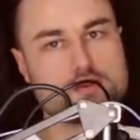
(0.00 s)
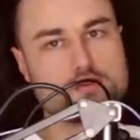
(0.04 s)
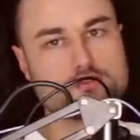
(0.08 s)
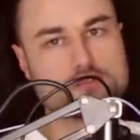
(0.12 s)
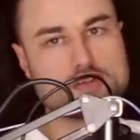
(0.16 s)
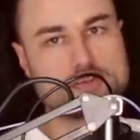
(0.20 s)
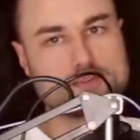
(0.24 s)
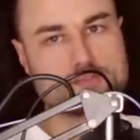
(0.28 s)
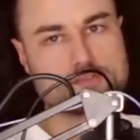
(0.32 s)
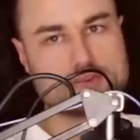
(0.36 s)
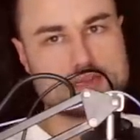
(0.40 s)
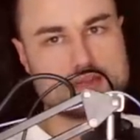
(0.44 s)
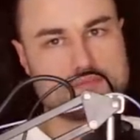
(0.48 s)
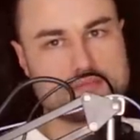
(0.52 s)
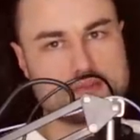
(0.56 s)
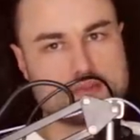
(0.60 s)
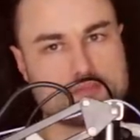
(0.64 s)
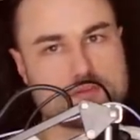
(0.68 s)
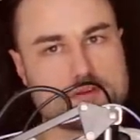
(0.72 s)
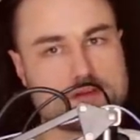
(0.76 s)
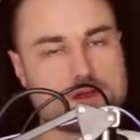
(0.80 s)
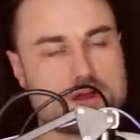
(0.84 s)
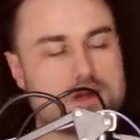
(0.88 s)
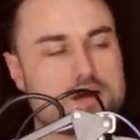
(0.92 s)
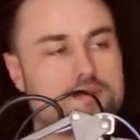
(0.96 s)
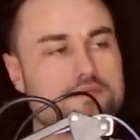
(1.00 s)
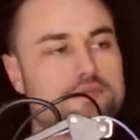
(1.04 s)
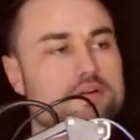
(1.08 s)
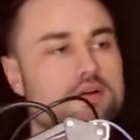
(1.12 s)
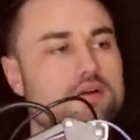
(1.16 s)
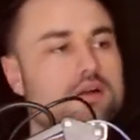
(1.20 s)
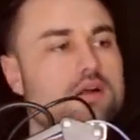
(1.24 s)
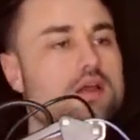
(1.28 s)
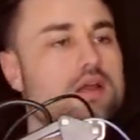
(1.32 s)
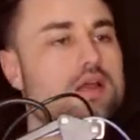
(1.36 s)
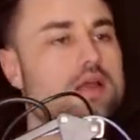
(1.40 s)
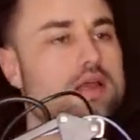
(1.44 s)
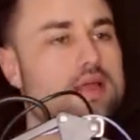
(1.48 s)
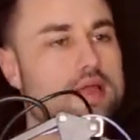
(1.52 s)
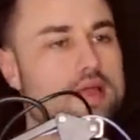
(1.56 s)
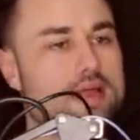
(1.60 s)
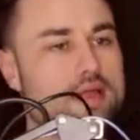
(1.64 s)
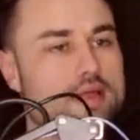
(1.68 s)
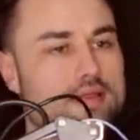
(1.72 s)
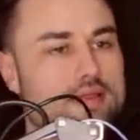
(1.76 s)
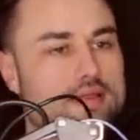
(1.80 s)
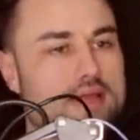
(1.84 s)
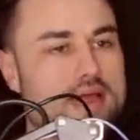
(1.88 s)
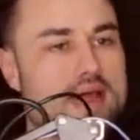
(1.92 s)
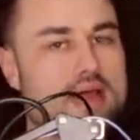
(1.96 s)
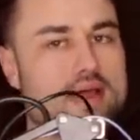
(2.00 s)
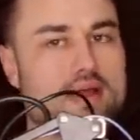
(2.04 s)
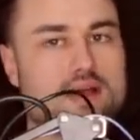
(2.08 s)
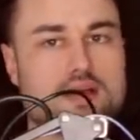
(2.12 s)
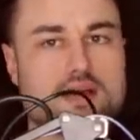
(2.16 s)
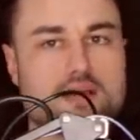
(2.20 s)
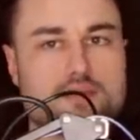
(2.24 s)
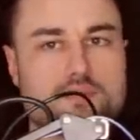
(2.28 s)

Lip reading: You drive traffic to the offer, and that